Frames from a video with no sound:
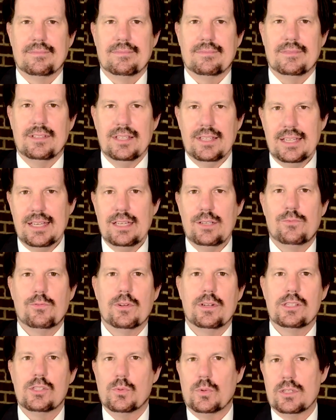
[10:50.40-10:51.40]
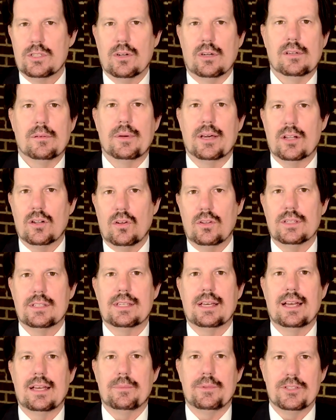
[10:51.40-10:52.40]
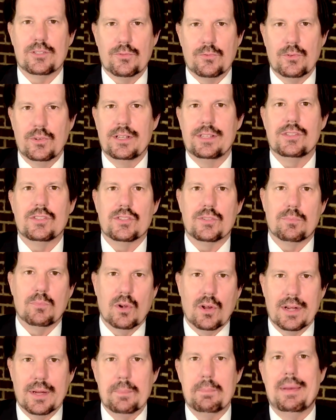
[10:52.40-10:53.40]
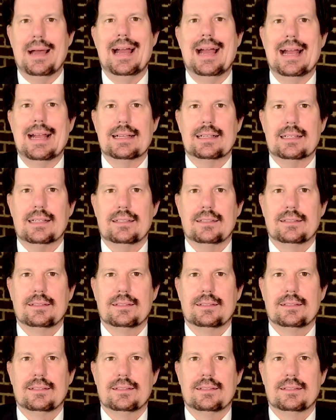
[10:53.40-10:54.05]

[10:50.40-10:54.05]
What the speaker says: You need friends. We talk about it all the time. His friends brought him back.